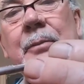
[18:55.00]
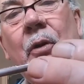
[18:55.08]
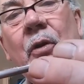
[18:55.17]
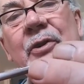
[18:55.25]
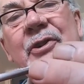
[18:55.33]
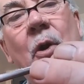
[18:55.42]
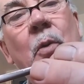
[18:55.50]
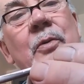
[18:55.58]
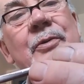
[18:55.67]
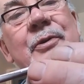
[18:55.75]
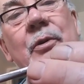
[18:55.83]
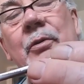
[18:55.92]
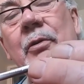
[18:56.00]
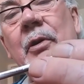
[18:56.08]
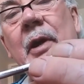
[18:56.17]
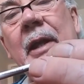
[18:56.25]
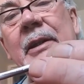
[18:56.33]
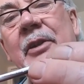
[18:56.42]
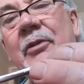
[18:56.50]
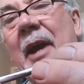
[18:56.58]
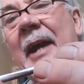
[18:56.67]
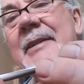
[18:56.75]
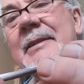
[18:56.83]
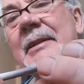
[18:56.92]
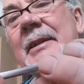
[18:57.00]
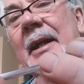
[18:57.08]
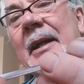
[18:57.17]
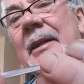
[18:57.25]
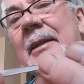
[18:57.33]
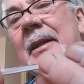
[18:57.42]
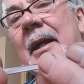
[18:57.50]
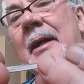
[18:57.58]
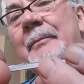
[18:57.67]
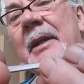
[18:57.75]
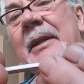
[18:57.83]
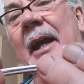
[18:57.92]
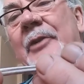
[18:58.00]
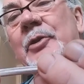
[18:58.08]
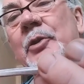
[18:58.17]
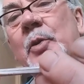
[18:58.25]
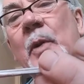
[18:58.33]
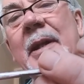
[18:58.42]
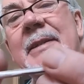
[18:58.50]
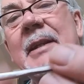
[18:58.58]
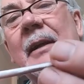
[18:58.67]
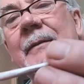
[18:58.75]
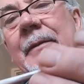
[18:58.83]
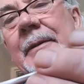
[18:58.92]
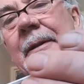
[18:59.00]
porous holes or any cracks in the actual quill itself.